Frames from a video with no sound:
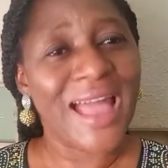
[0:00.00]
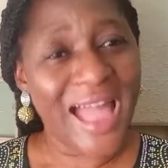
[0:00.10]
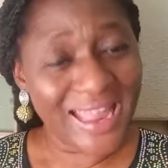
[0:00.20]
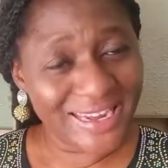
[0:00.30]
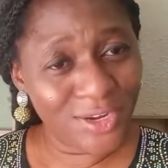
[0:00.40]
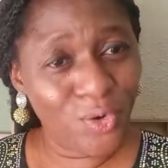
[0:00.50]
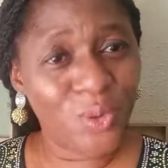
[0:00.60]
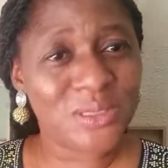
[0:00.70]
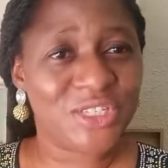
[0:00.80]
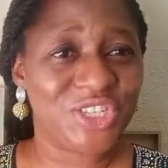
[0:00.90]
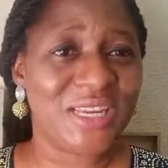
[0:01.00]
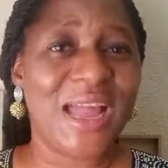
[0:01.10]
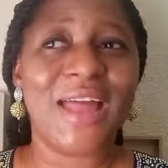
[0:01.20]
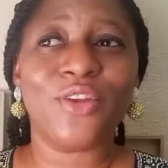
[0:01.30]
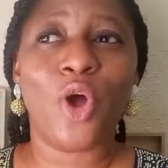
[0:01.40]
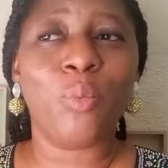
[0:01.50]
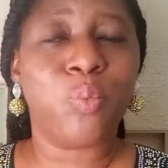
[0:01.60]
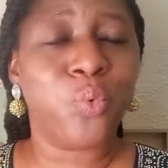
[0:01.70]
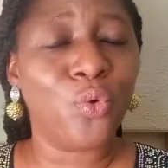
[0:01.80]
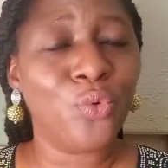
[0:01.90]
and he knows she
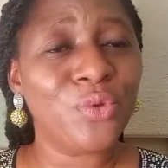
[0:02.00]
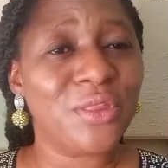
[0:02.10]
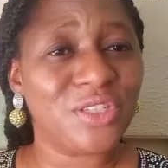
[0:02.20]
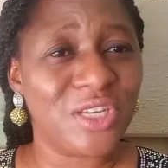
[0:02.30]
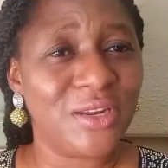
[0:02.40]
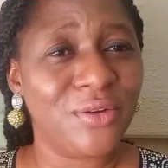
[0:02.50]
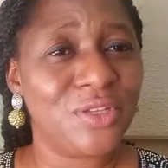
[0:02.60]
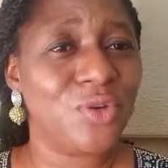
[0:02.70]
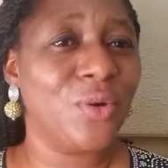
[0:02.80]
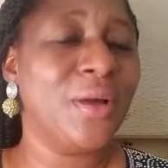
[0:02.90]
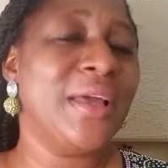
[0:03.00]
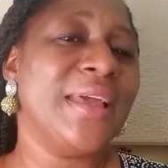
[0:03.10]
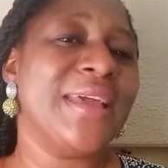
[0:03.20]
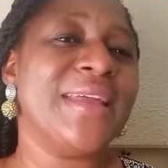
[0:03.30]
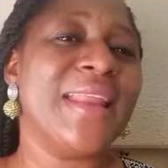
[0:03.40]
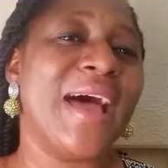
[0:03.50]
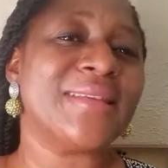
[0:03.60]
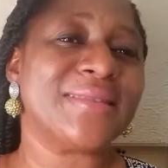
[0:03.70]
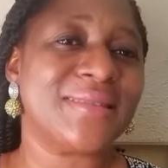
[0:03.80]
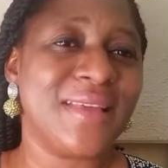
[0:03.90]
cannot pull the generator in her
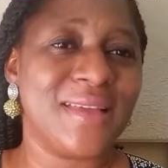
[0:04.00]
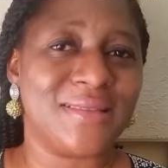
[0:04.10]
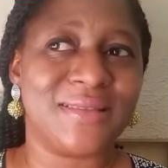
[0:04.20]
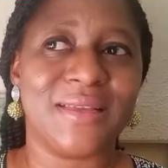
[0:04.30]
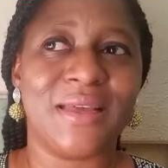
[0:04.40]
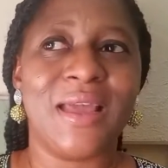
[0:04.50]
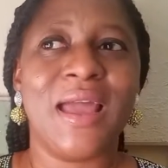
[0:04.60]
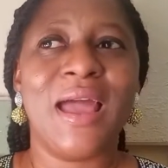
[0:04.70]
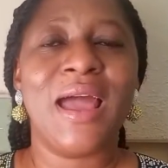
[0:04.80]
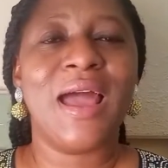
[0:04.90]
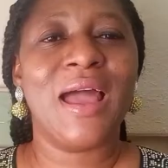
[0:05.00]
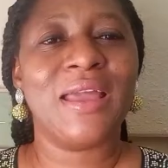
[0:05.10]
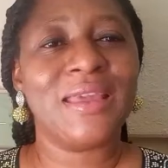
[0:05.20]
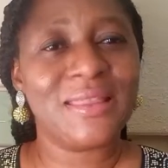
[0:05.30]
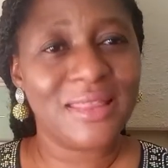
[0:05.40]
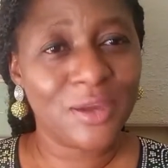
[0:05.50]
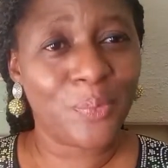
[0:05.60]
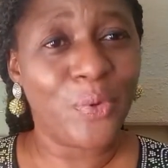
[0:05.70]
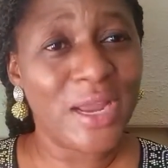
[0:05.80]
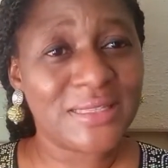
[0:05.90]
state, in the
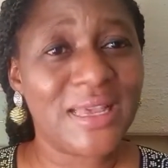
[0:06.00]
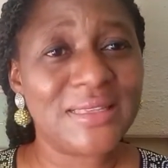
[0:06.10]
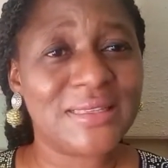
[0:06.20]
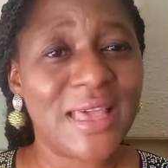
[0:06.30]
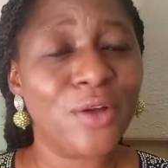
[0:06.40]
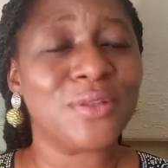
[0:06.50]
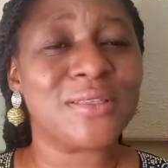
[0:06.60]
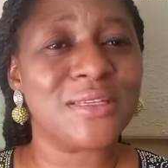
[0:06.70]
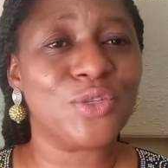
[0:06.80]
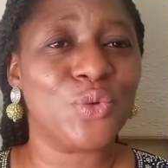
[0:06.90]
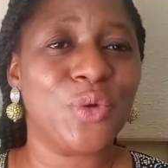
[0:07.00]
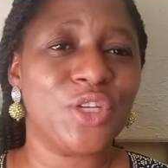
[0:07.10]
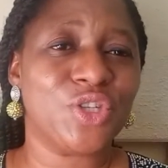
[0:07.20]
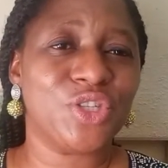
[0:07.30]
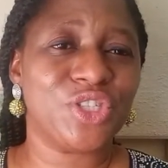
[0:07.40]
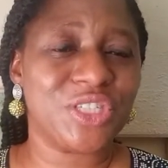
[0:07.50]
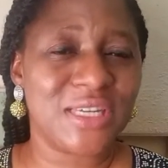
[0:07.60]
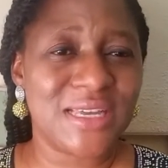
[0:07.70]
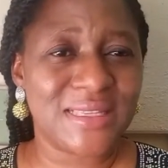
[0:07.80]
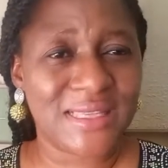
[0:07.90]
present health situation
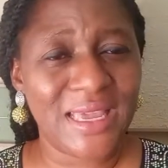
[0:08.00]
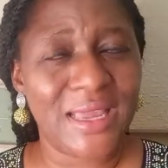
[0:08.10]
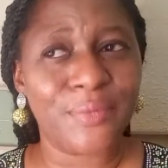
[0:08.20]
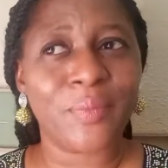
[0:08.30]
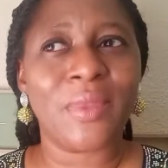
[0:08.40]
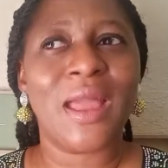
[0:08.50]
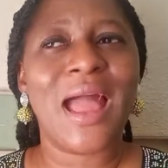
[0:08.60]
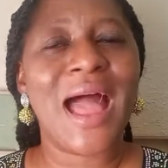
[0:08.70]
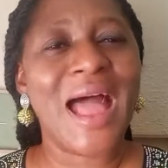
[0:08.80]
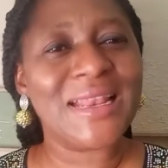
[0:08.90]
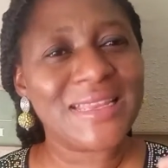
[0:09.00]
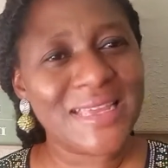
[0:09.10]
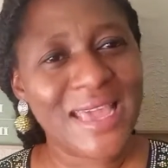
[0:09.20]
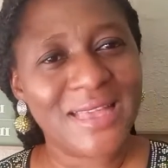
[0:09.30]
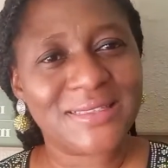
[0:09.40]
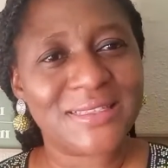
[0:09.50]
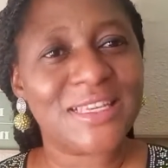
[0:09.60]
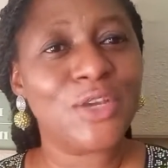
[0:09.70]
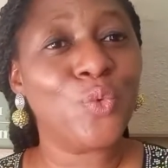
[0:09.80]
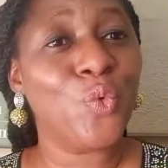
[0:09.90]
she is in, and yet
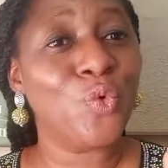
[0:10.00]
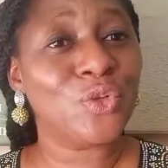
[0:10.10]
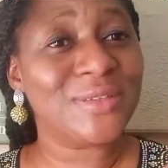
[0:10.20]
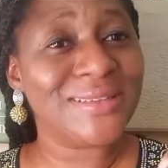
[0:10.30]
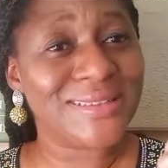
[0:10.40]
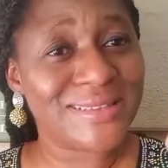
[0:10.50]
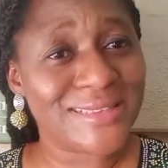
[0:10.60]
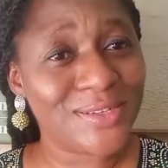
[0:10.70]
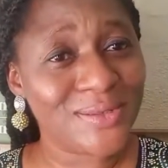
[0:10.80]
he would still